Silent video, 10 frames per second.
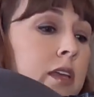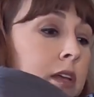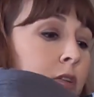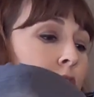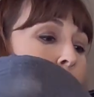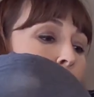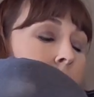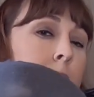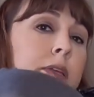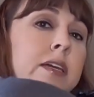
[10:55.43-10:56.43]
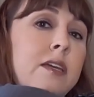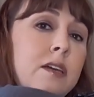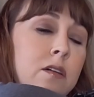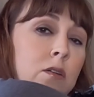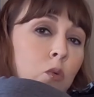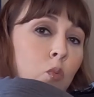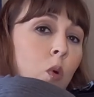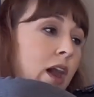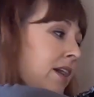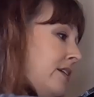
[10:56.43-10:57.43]
incredibly
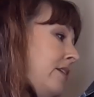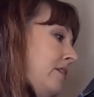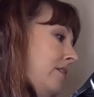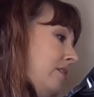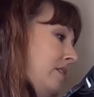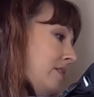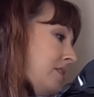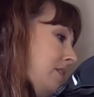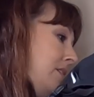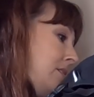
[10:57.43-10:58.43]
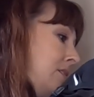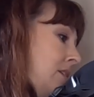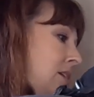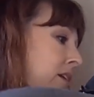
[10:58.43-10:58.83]
wide this is.